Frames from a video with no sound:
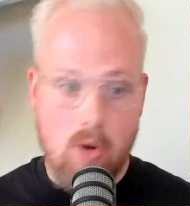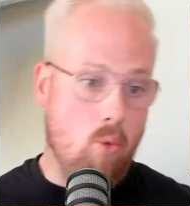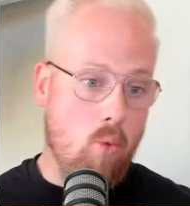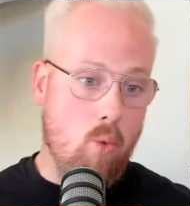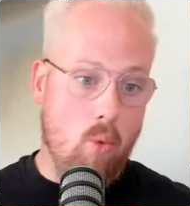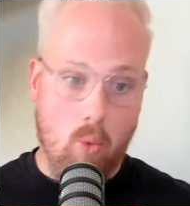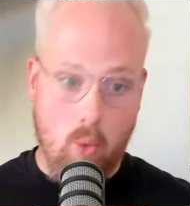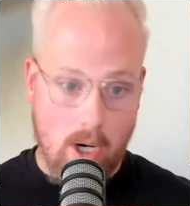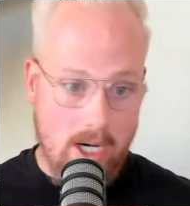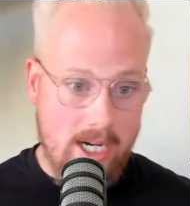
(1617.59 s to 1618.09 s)

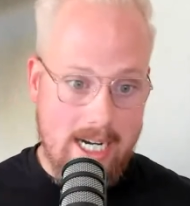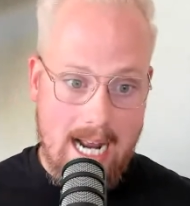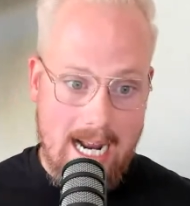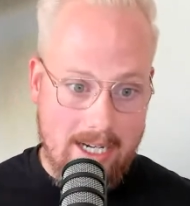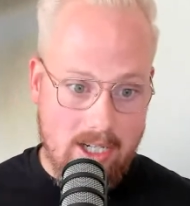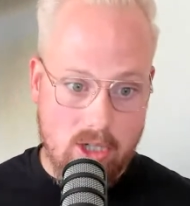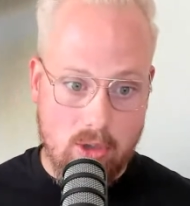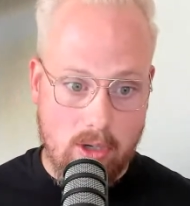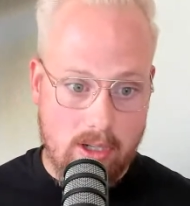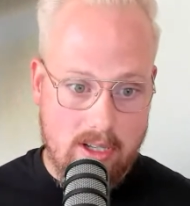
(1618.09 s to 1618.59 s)
What did I
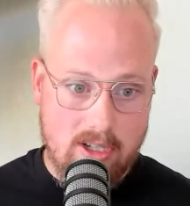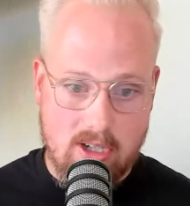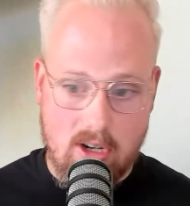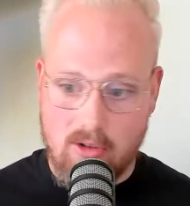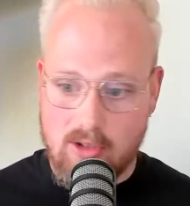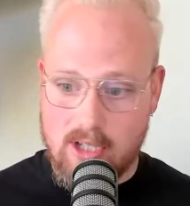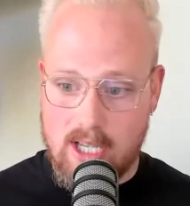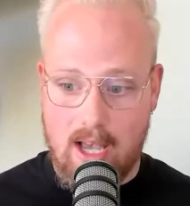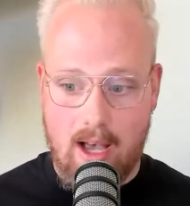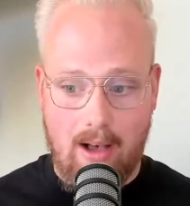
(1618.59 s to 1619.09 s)
do on this
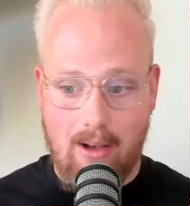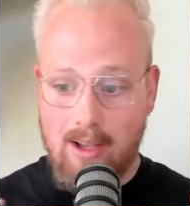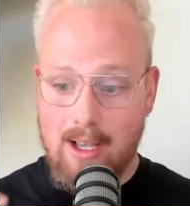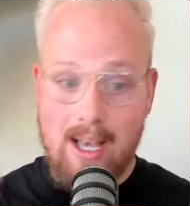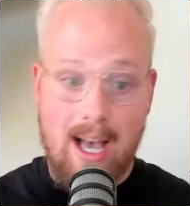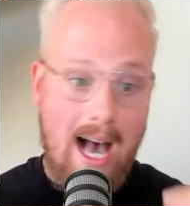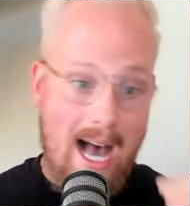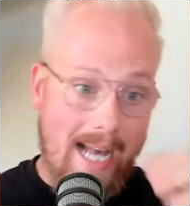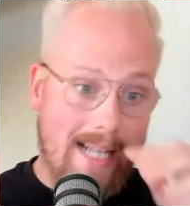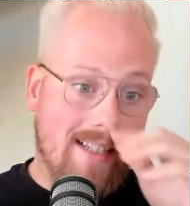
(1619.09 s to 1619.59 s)
hotel?
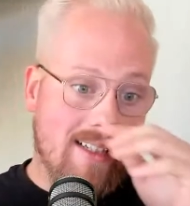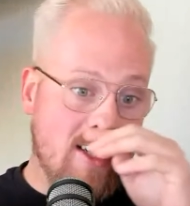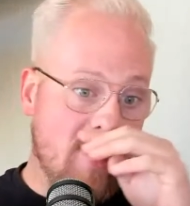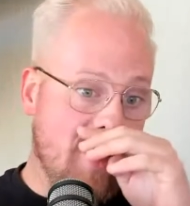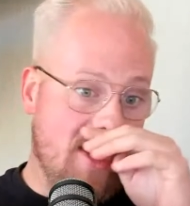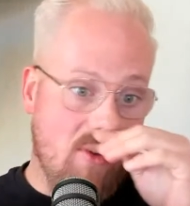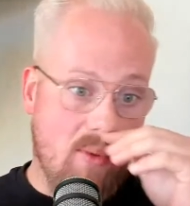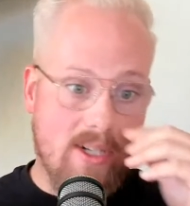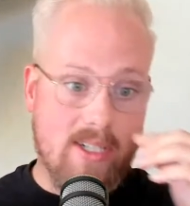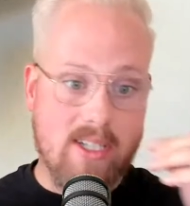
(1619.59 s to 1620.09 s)
I literally went to